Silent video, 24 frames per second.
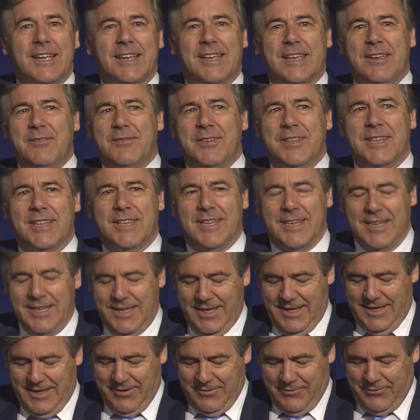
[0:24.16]
Given
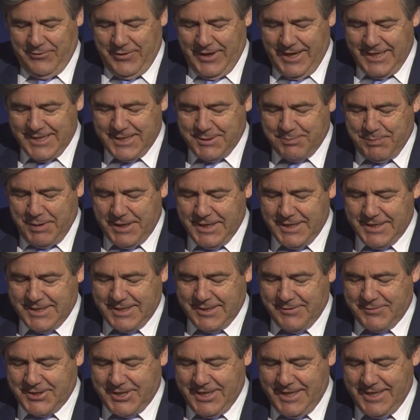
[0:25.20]
the fast pace
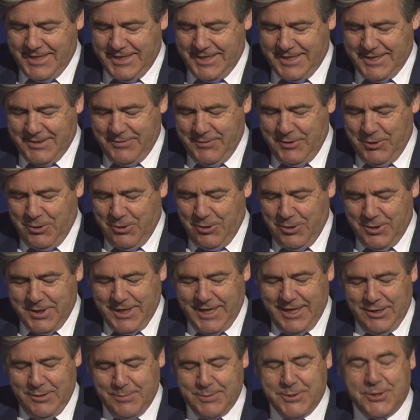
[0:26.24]
of change we all
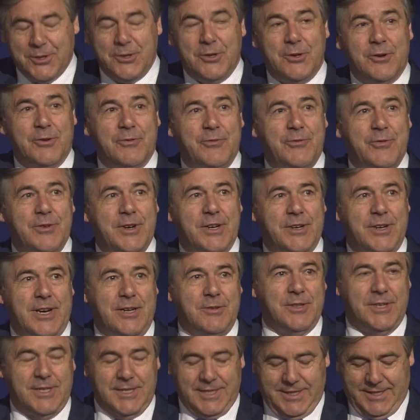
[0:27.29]
can observe
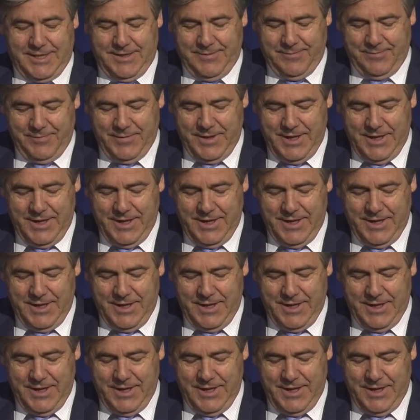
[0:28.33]
around us,